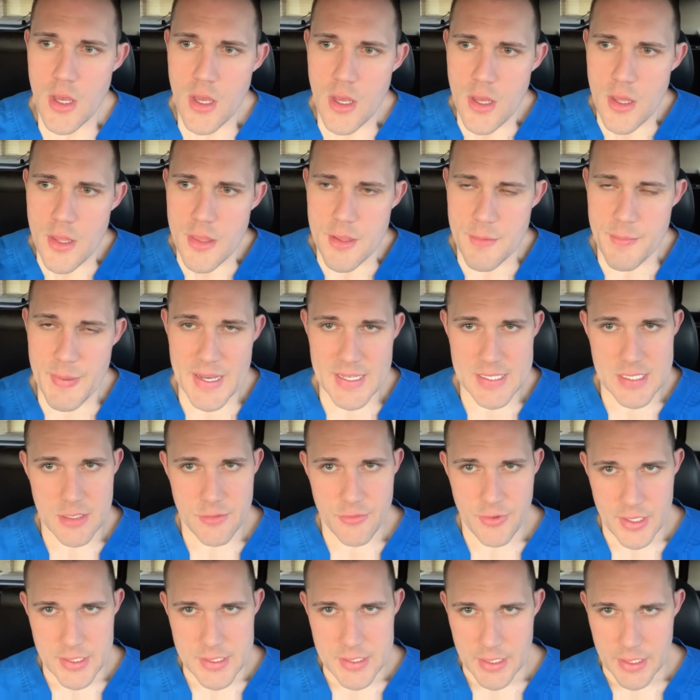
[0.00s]
The best
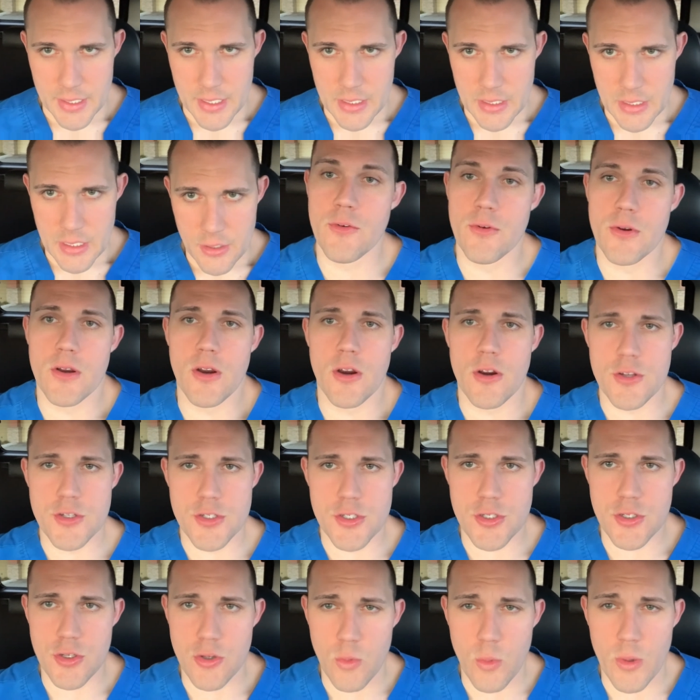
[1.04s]
advice I can give in regards
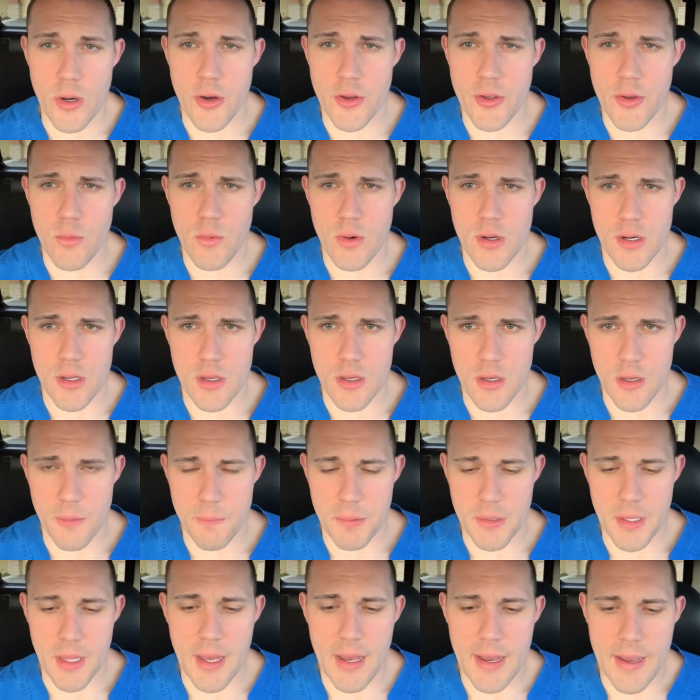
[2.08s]
to where you want to
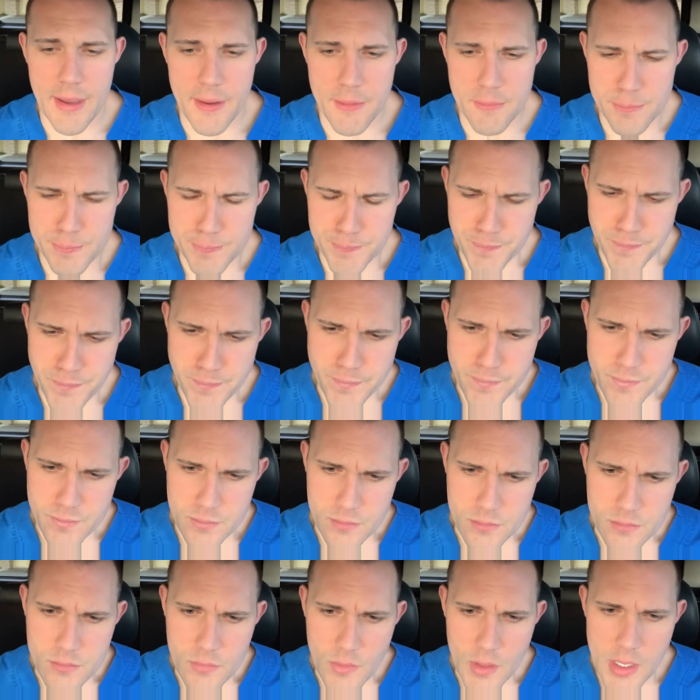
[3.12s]
apply
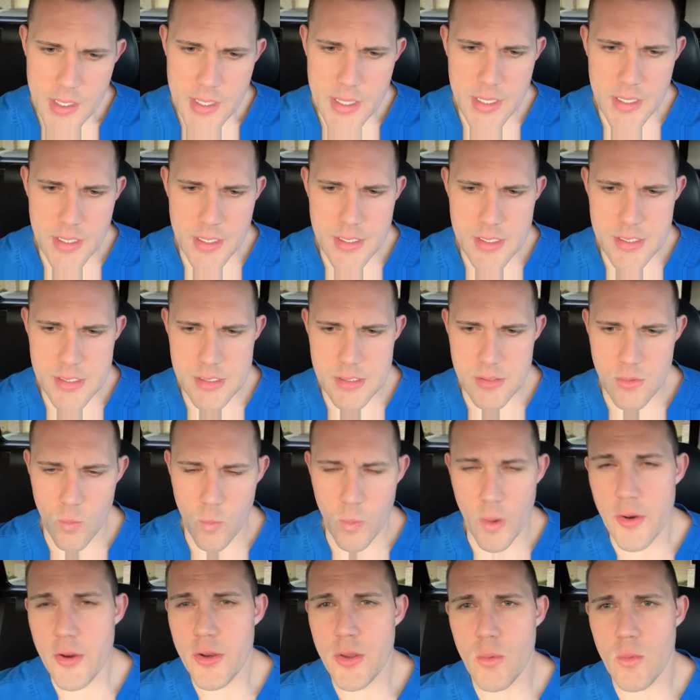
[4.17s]
is,
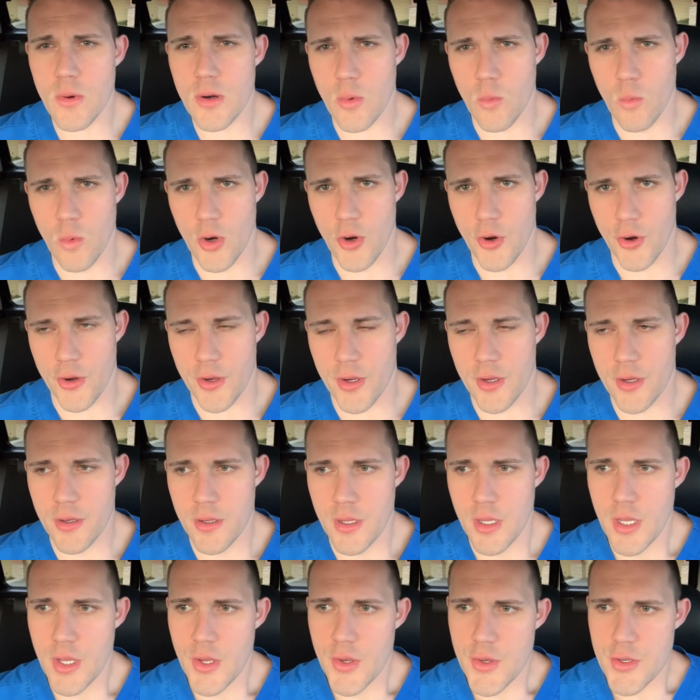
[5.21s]
where do you want to work?
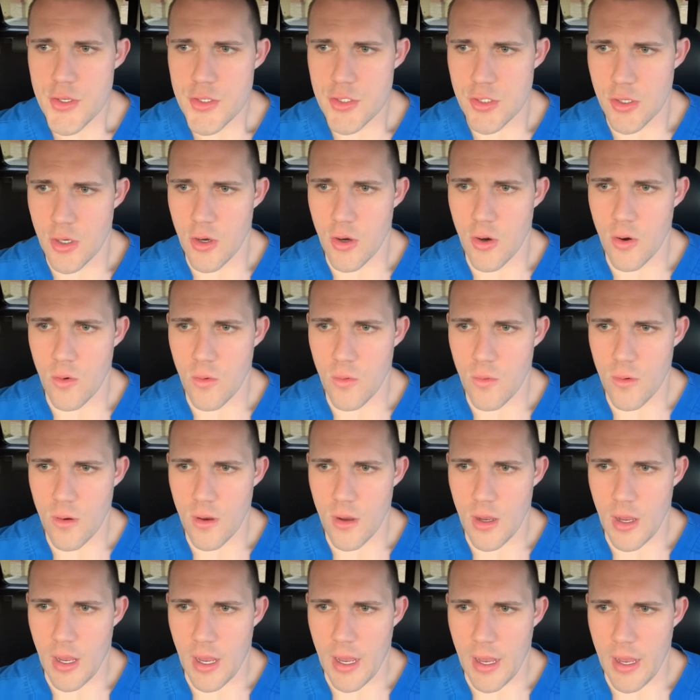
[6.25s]
So
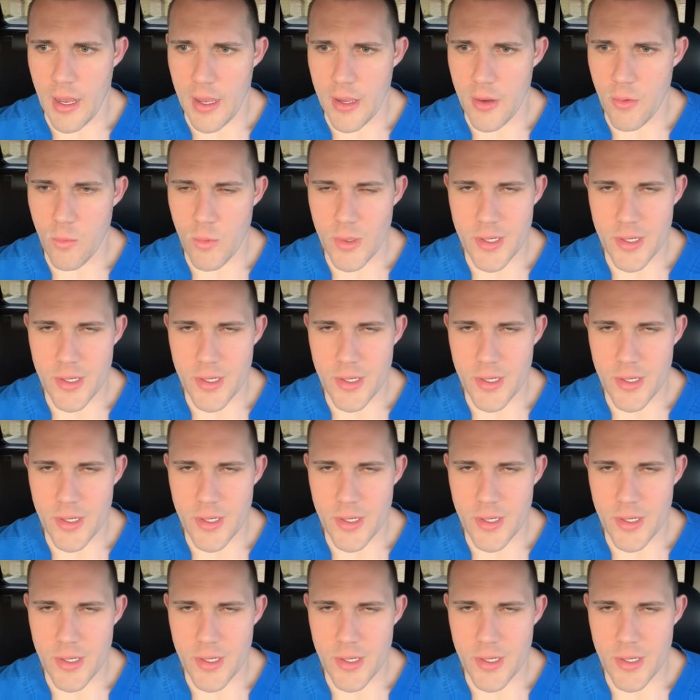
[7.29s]
I would